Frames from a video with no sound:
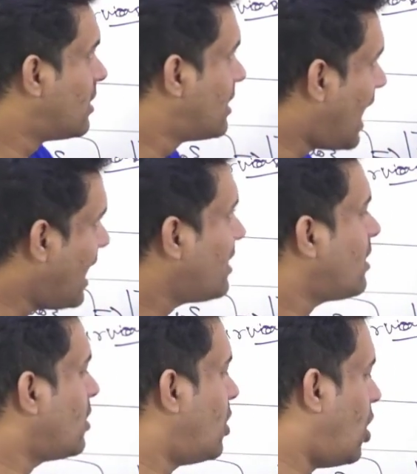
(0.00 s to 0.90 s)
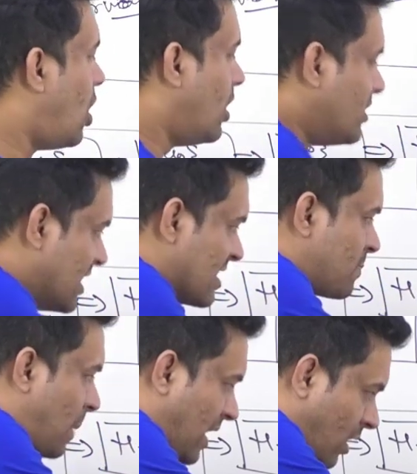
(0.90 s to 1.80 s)
that
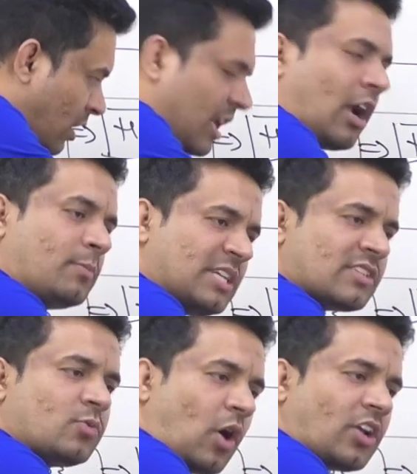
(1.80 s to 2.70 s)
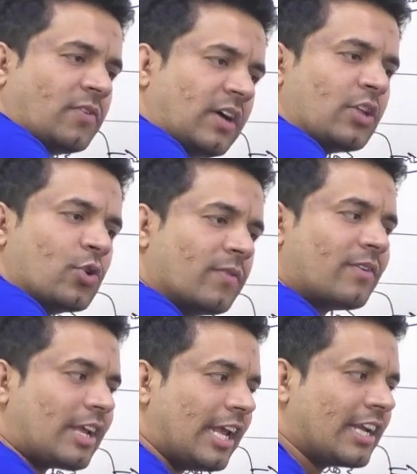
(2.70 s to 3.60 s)
this particular objects whatever you
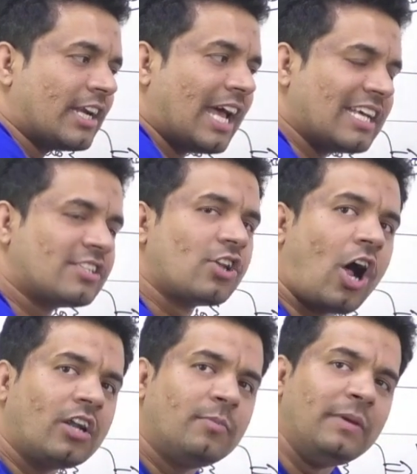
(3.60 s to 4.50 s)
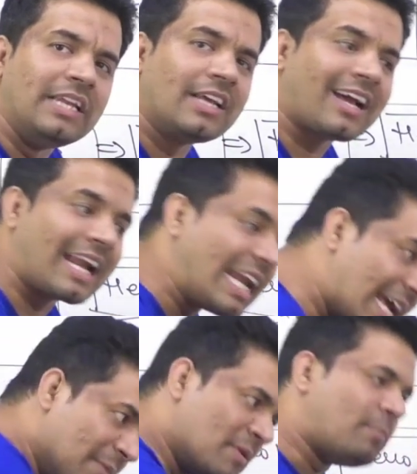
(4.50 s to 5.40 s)
have created has not been
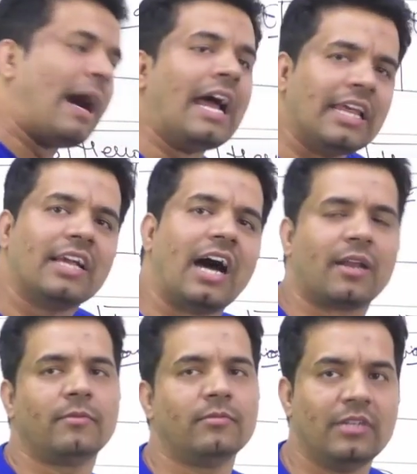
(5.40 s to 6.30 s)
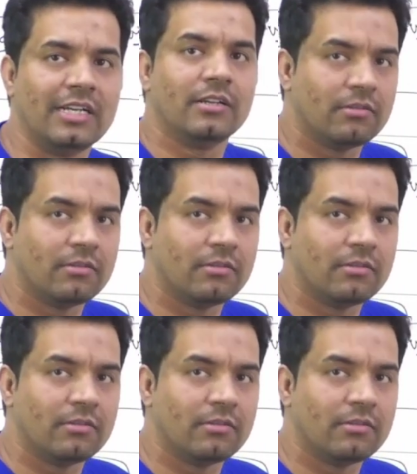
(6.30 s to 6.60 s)
claimed by garbage